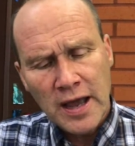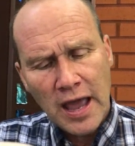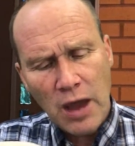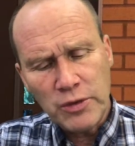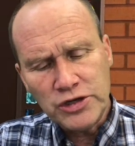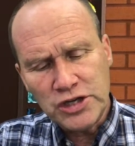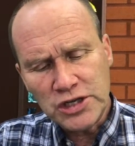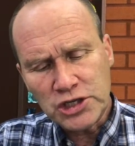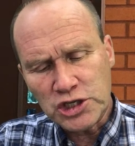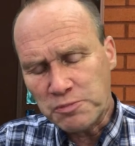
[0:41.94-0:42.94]
And when
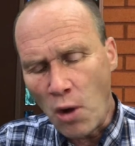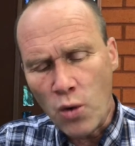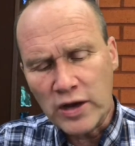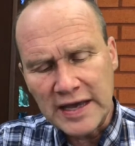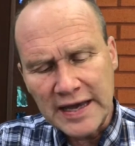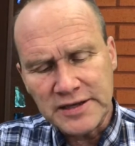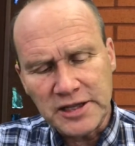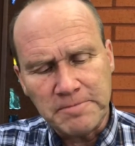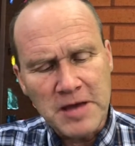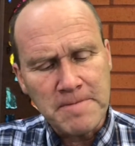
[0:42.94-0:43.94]
Jesus spoke again to
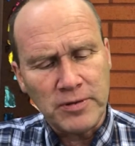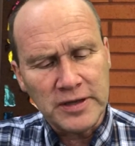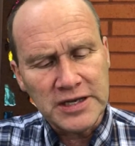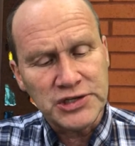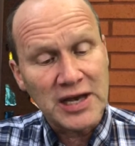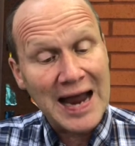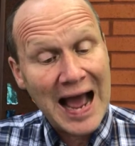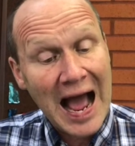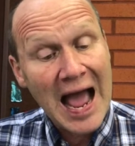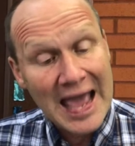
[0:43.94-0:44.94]
the people, he said,
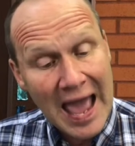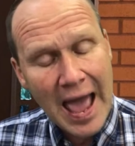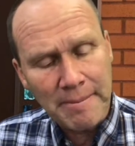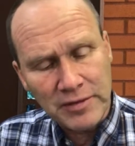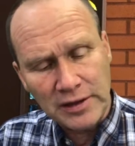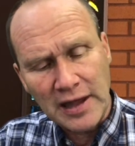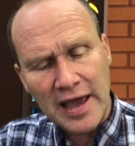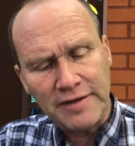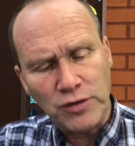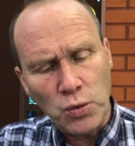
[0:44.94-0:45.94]
I am the
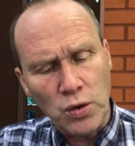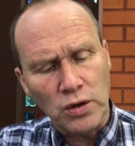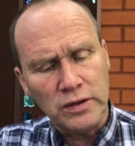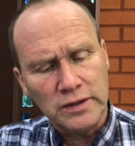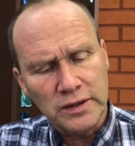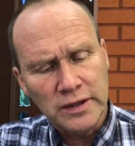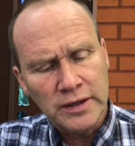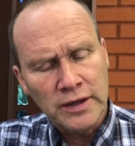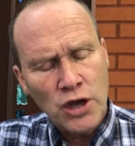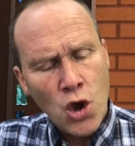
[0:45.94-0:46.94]
light of the world.
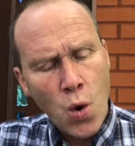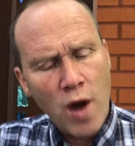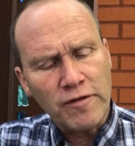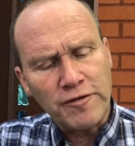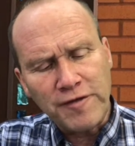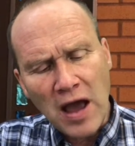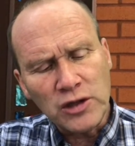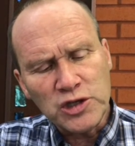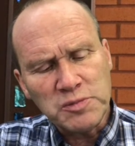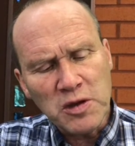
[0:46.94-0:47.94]
Whoever
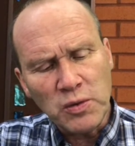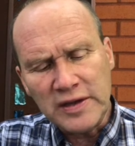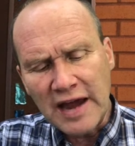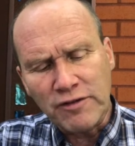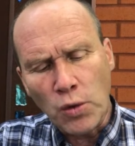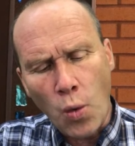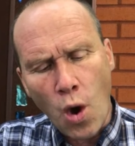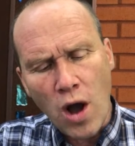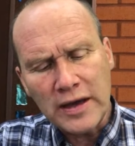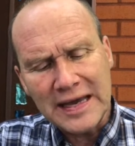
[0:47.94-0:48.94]
follows me will never
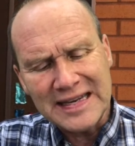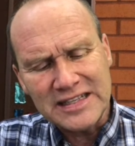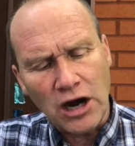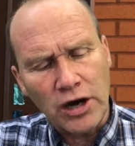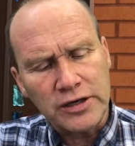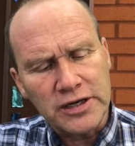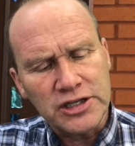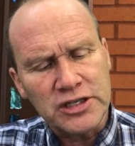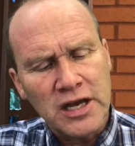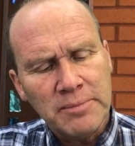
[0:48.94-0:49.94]
walk in
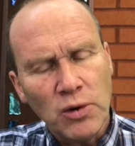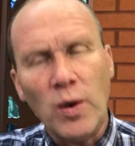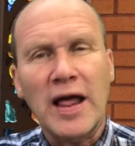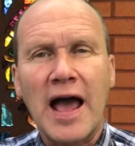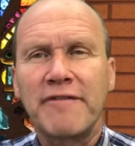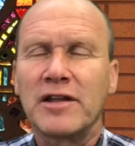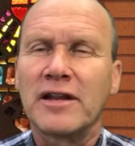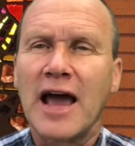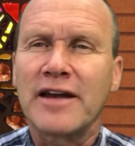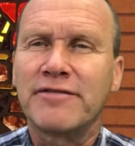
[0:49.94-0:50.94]
darkness, but will have the
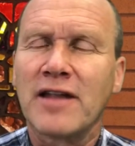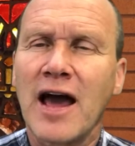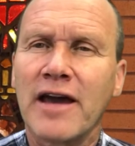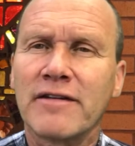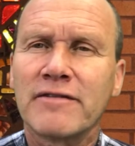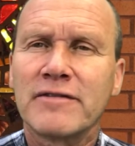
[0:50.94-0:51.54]
light of life.